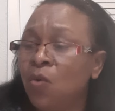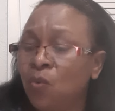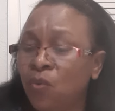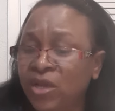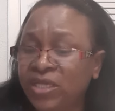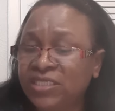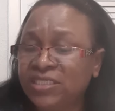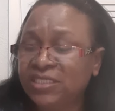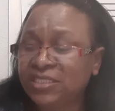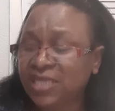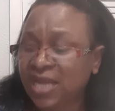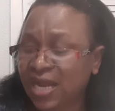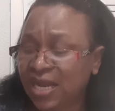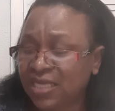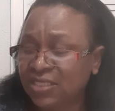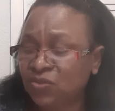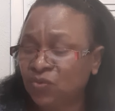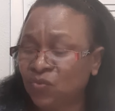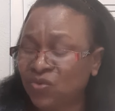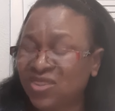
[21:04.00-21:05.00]
we
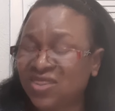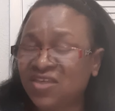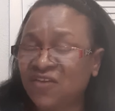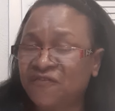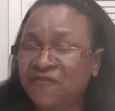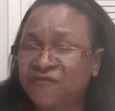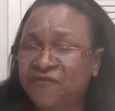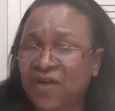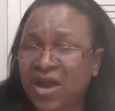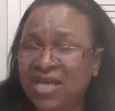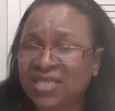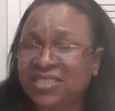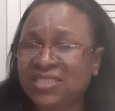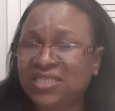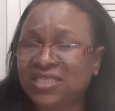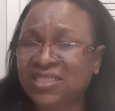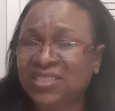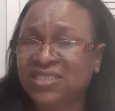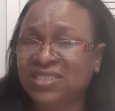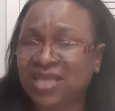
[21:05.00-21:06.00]
start with the
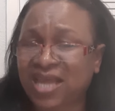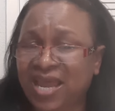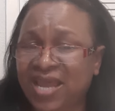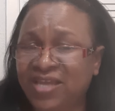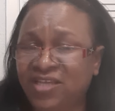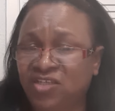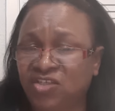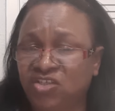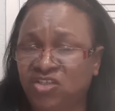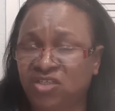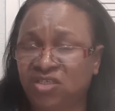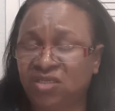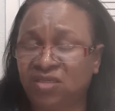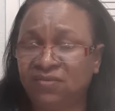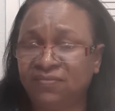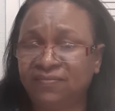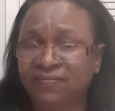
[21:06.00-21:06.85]
first stage.